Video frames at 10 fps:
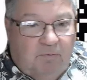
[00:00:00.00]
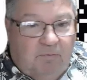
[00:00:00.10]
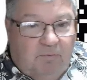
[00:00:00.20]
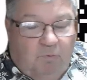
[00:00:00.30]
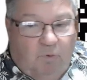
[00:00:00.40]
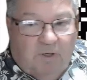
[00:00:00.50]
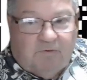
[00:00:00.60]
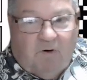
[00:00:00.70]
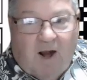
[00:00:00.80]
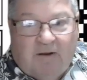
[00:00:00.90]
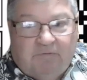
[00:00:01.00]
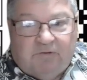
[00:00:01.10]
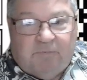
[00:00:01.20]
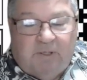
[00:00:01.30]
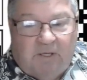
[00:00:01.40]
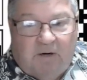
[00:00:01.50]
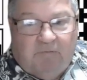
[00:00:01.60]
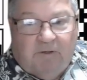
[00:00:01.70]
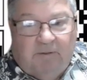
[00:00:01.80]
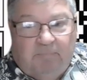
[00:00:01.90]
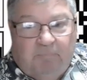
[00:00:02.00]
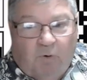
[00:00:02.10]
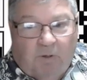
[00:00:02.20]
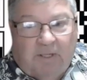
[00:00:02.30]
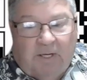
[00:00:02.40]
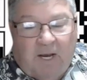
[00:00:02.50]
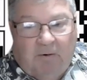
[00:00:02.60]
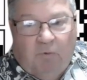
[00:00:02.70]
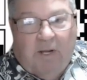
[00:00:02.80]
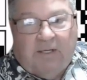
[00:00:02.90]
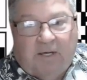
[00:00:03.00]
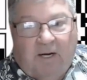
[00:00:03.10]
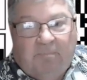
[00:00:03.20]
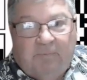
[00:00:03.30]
what drives me every morning I wake up.